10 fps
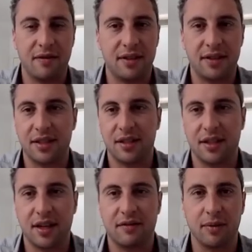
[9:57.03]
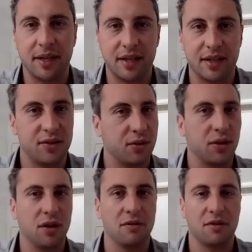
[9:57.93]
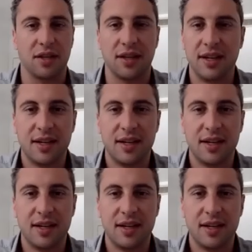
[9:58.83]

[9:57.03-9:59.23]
essentially government control over